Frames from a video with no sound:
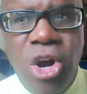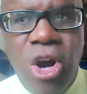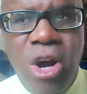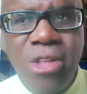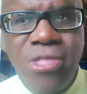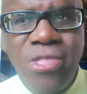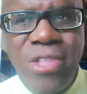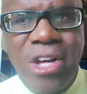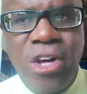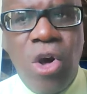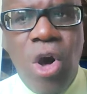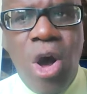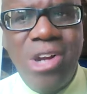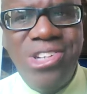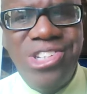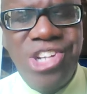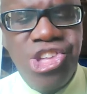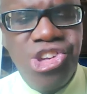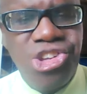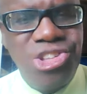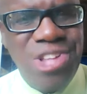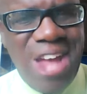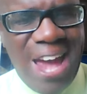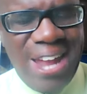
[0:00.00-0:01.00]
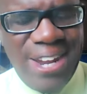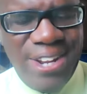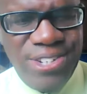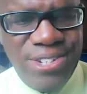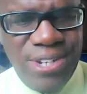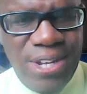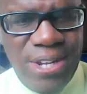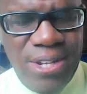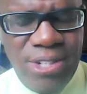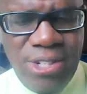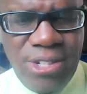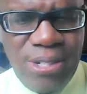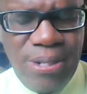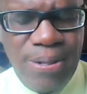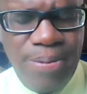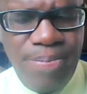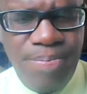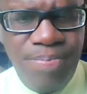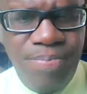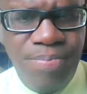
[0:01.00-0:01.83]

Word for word: are the conditionalities?